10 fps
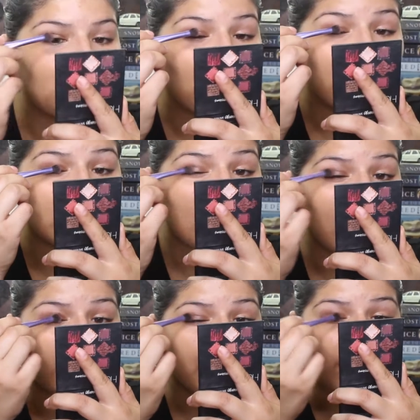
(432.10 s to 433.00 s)
We're
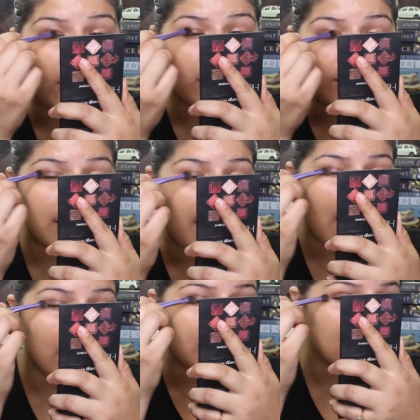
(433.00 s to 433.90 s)
talking about it.
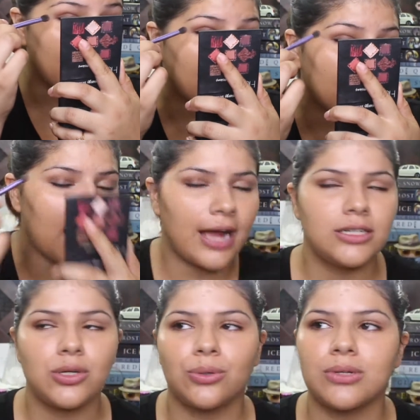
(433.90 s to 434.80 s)
I was like, I
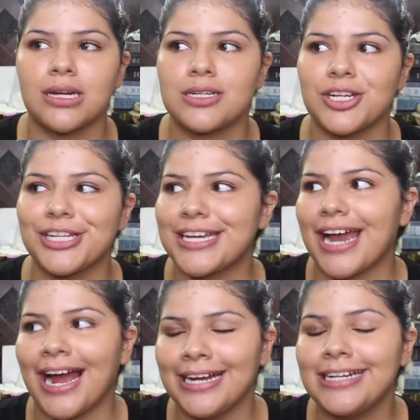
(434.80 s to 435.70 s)
told
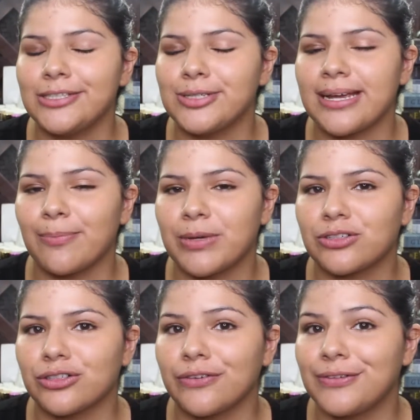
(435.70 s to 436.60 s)
Angelique I need to take a
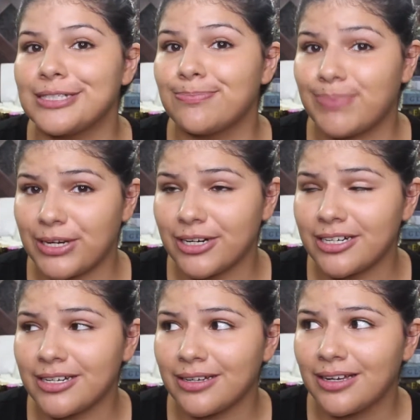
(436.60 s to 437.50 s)
picture of his
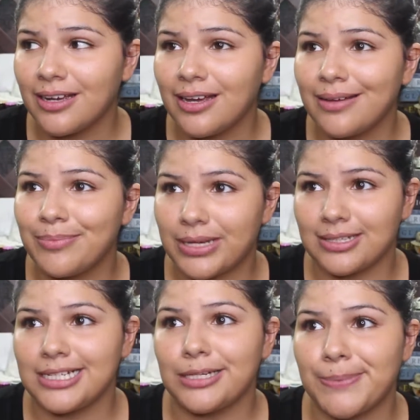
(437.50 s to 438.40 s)
beard
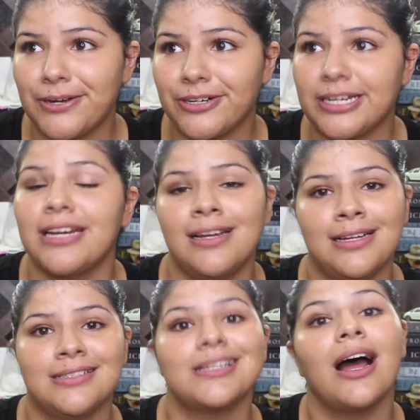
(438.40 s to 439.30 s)
because his beard
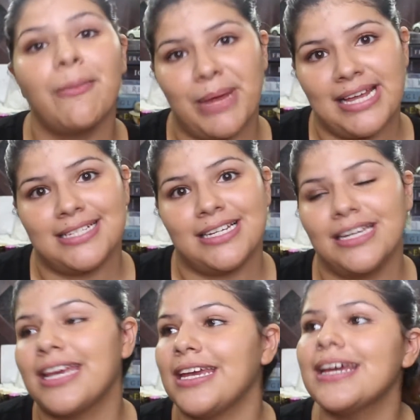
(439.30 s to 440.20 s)
is
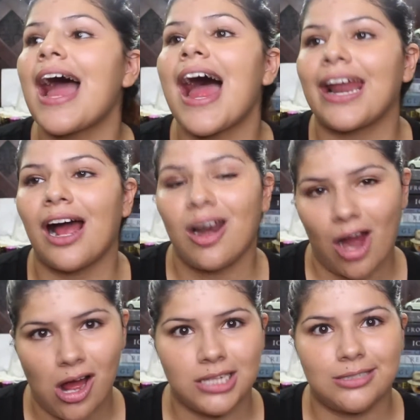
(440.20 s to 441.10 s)
amazing. He had an
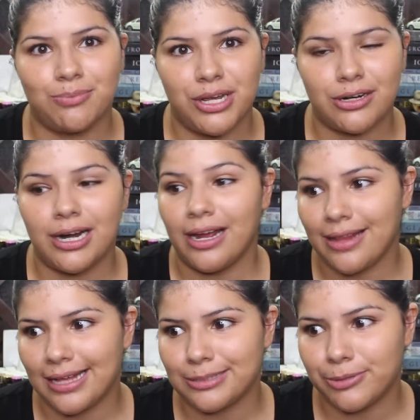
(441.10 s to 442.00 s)
awesome beard, and
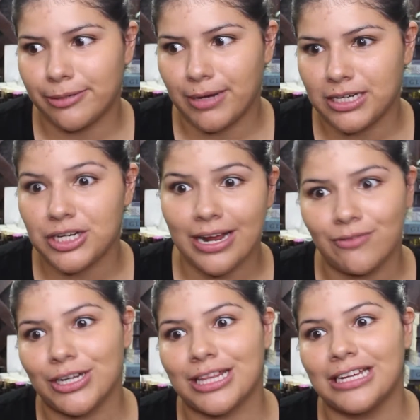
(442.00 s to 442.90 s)
that's pretty much
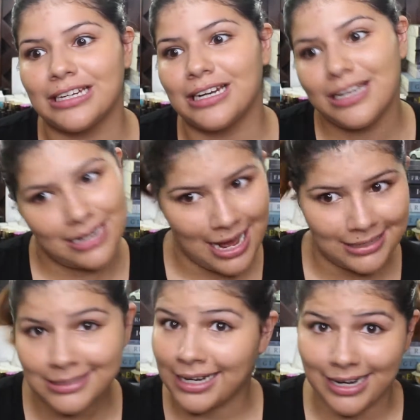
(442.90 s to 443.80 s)
everything
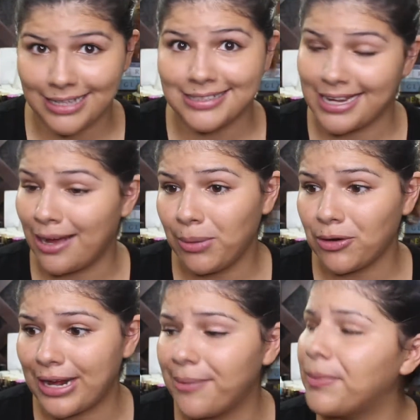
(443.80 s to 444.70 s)
nice that I can say
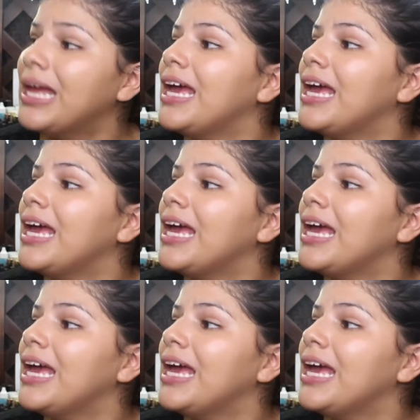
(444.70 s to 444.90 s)
about him.